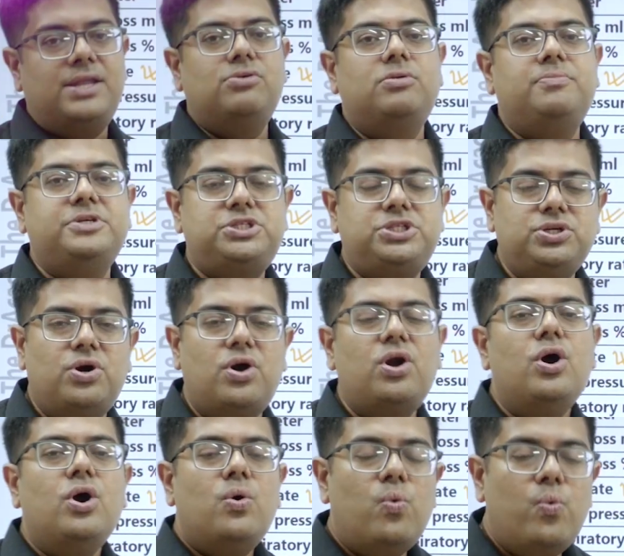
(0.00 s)
you will be sure
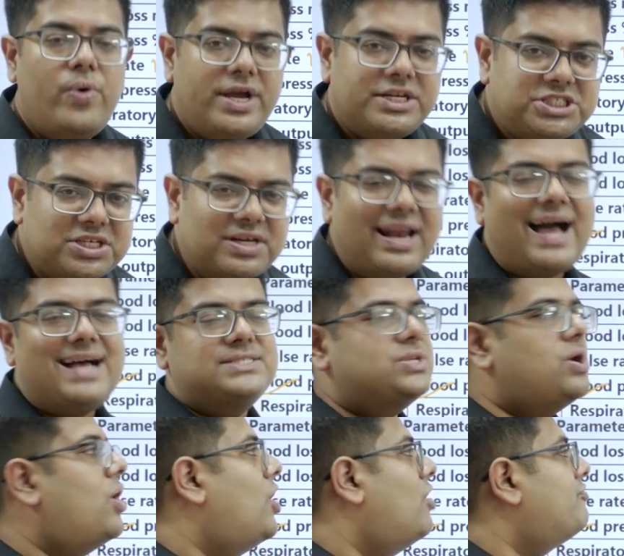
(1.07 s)
which class
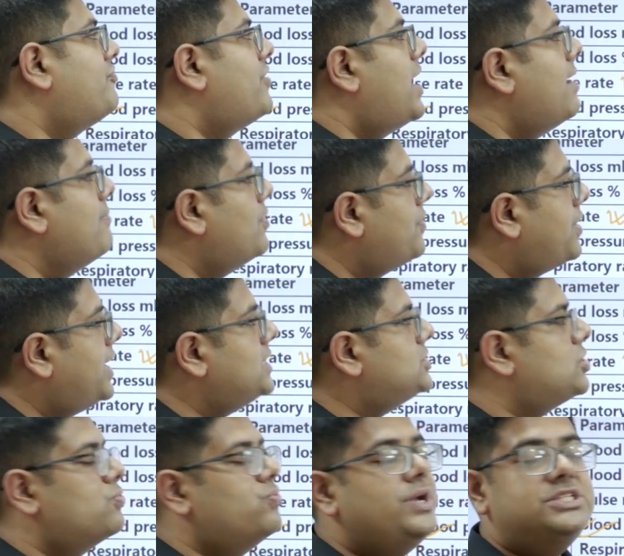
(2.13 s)
of hemorrhage
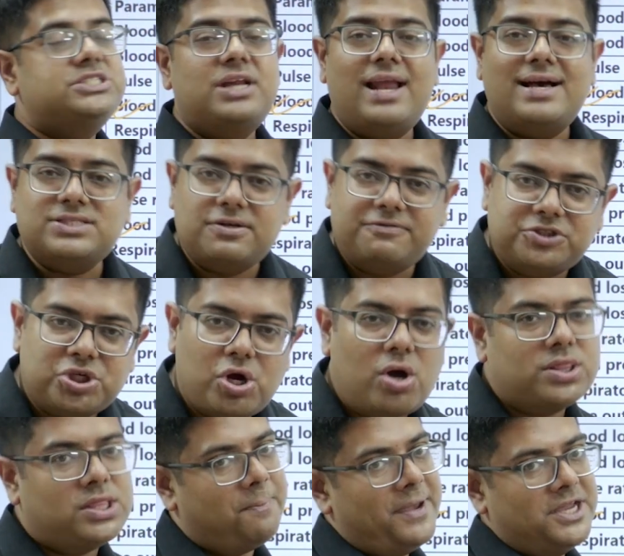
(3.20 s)
or which class of
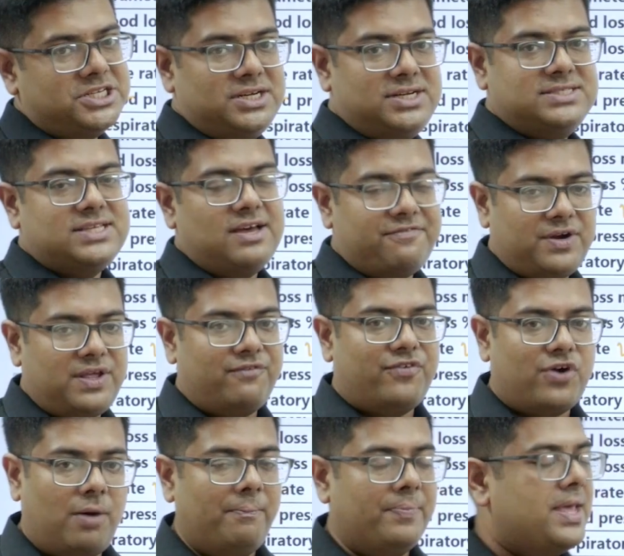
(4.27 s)
shock the patient is suffering
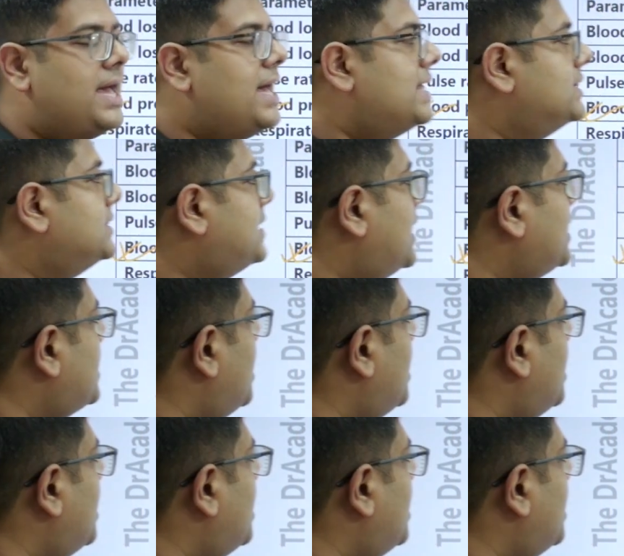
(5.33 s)
from. Then